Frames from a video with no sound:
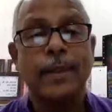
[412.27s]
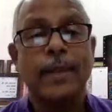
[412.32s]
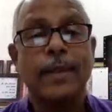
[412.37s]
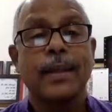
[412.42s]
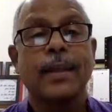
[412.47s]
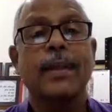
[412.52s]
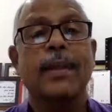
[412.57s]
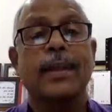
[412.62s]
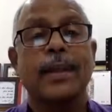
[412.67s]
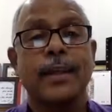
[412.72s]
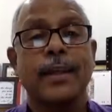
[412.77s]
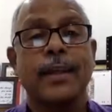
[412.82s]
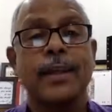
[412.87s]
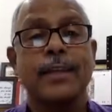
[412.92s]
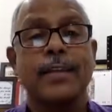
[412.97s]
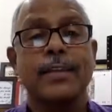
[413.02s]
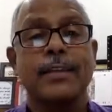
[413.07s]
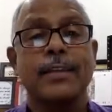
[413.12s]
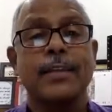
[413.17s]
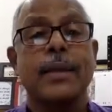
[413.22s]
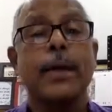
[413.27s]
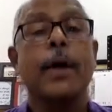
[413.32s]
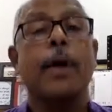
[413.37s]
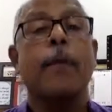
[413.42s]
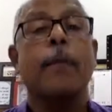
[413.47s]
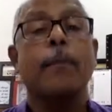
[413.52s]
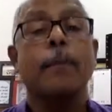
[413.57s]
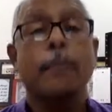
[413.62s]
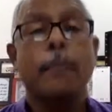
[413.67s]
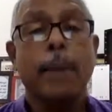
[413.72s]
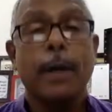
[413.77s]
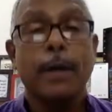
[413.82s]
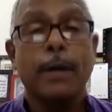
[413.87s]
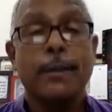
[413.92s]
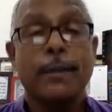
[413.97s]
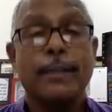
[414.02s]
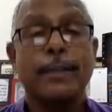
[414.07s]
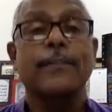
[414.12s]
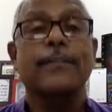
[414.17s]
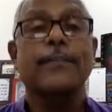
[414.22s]
He is
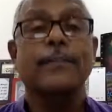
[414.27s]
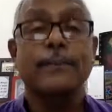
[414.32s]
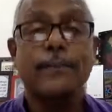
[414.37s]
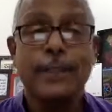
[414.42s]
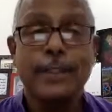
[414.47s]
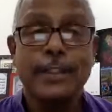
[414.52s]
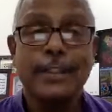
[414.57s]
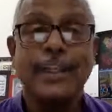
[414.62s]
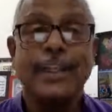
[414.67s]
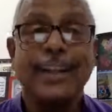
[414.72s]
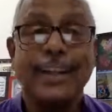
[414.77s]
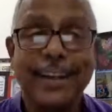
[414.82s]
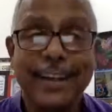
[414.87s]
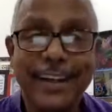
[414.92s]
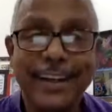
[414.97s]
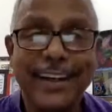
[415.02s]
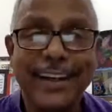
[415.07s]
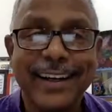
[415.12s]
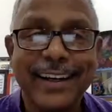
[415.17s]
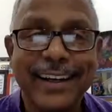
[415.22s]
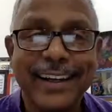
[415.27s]
Bhakta Vatsalaha.